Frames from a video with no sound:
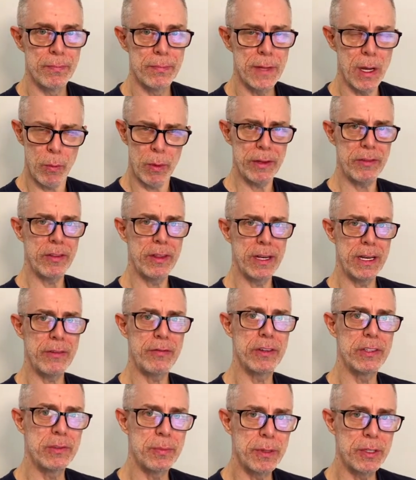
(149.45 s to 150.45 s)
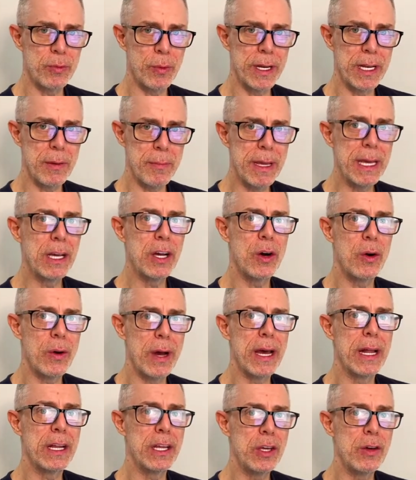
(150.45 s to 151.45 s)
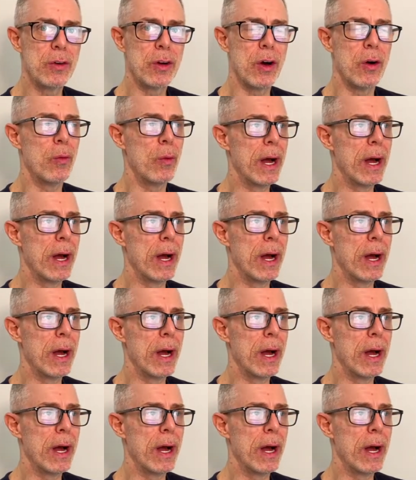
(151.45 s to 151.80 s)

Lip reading: Now, what's the difference between a Migo and a Yugo?